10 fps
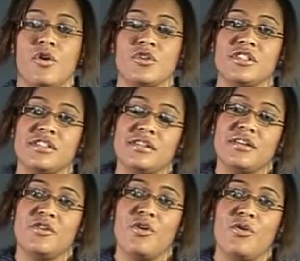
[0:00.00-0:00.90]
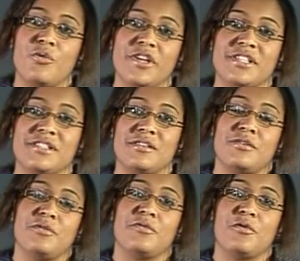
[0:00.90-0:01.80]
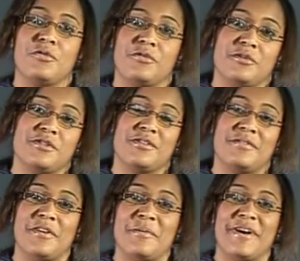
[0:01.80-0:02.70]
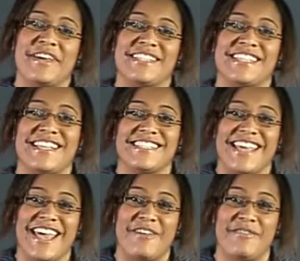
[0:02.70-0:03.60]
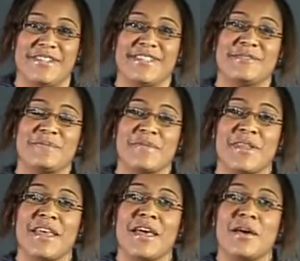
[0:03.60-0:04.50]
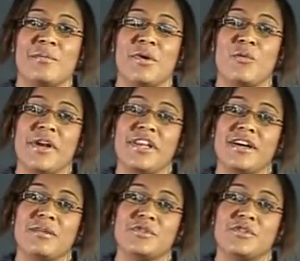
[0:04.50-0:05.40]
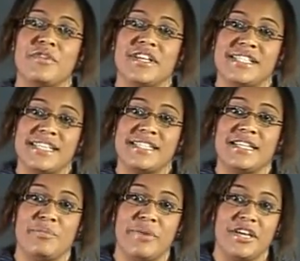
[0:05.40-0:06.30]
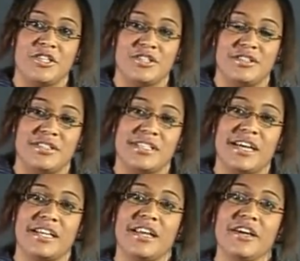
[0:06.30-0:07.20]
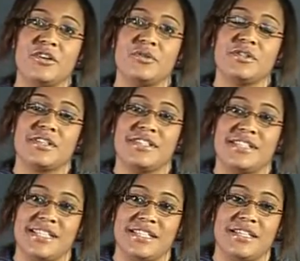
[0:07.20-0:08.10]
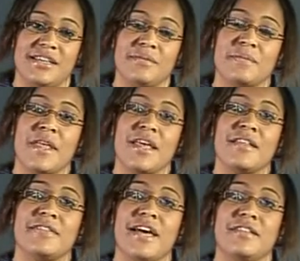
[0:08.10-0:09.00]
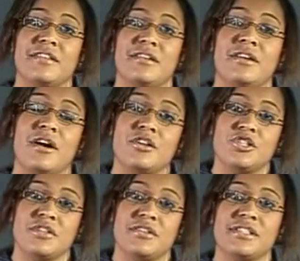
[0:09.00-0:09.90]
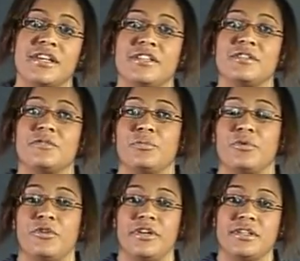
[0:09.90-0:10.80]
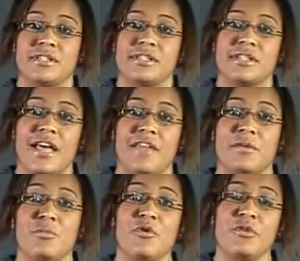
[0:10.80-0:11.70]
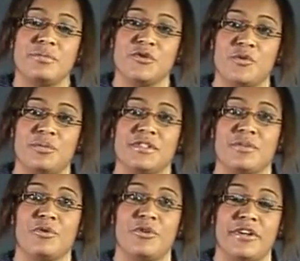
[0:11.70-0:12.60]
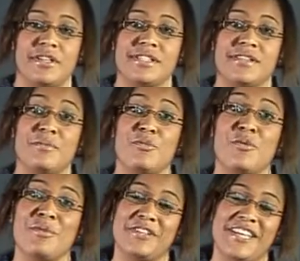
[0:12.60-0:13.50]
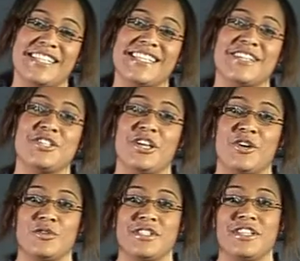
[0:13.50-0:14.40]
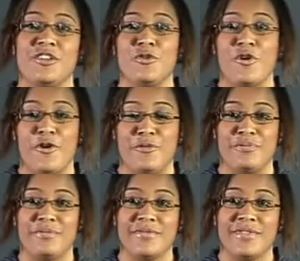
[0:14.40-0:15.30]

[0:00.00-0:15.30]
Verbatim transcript: Costs are not always on the forefront of our minds as carers, but when it comes to reassessing a patient, I'd like you to consider that the larger the size of a product and the more absorbent a product, the more money it's actually costing your home.